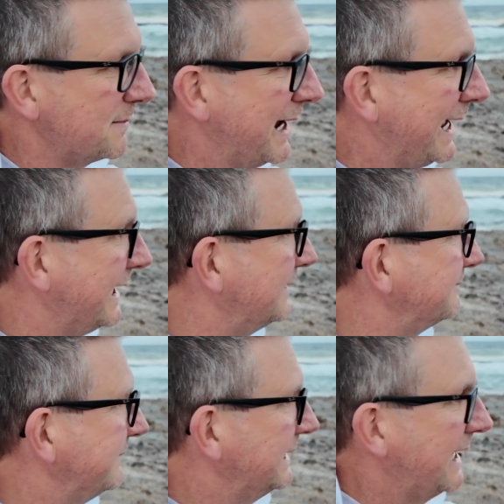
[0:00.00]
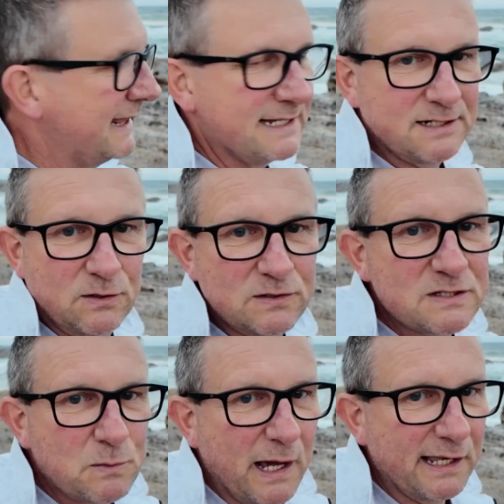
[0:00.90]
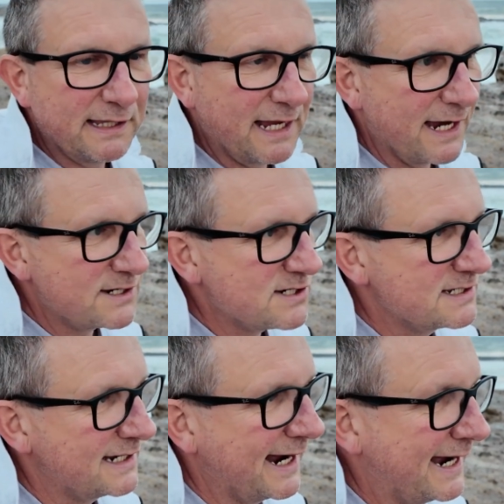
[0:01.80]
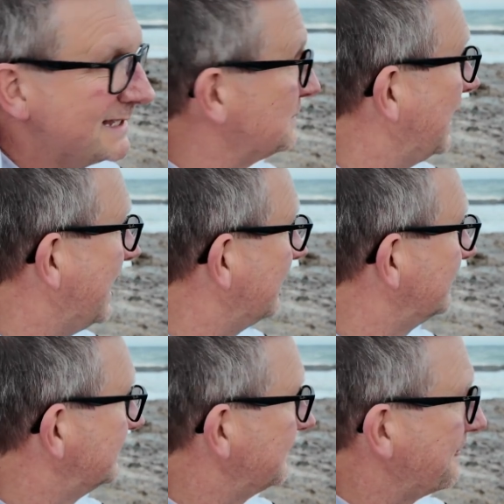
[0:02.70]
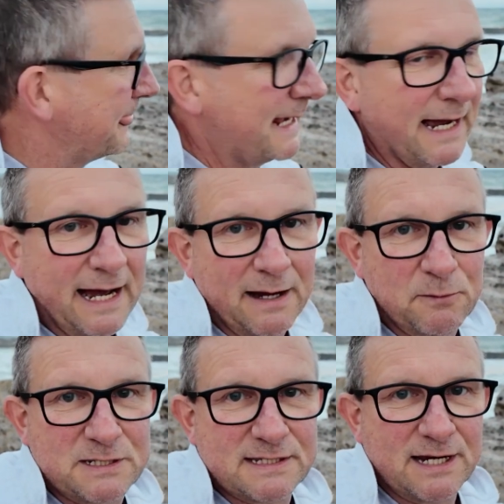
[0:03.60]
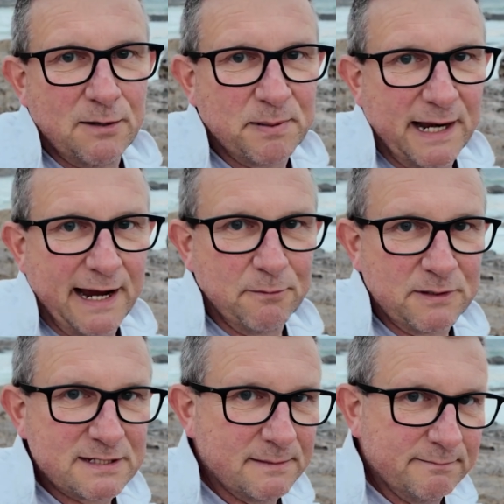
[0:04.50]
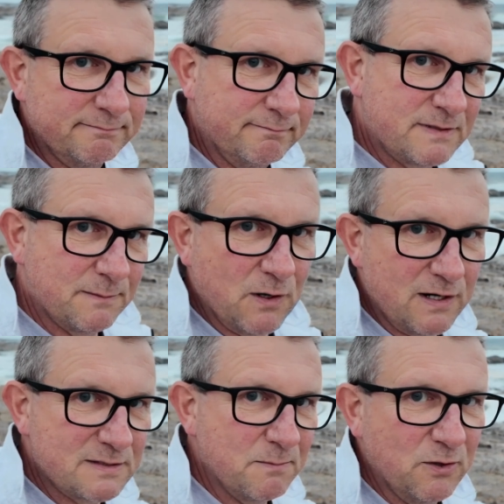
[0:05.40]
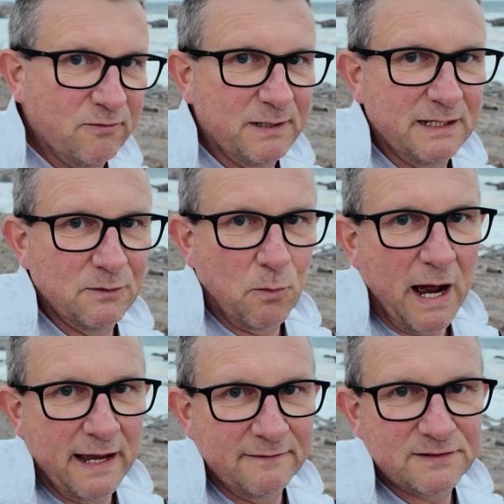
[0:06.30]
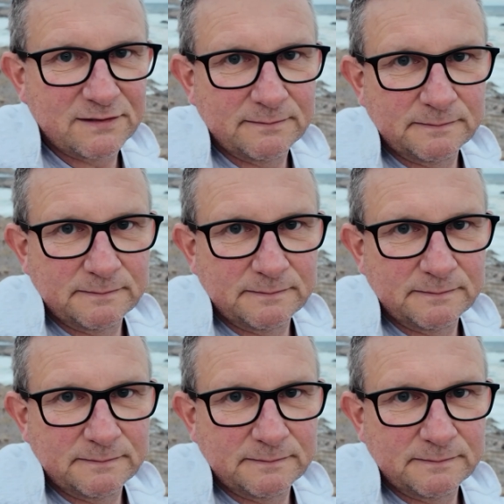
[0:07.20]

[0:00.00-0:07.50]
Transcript: about it. And there's a good swell in the ocean today as well, which is helping out with some nice movement in the waves.